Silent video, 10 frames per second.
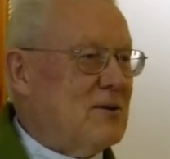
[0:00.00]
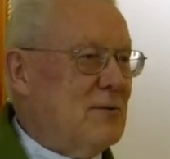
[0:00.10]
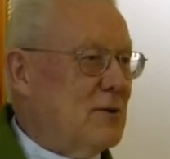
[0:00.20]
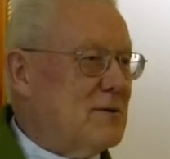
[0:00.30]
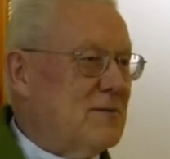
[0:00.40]

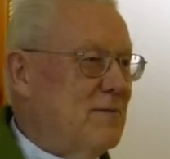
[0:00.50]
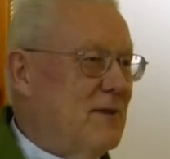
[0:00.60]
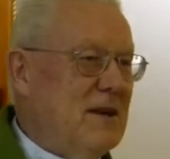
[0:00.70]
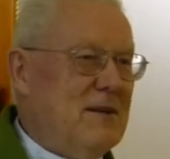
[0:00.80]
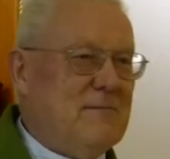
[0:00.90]
She was
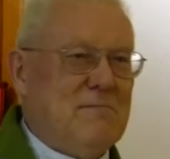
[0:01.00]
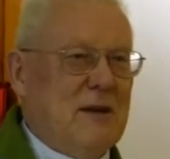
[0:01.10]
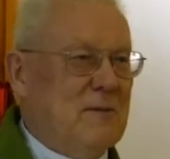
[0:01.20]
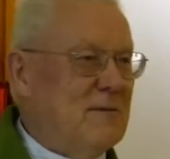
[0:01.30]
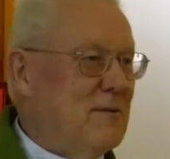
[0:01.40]
free
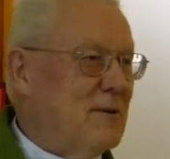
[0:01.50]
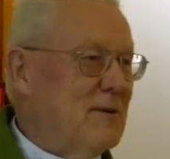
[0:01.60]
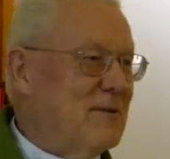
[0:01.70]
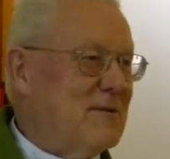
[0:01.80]
maybe for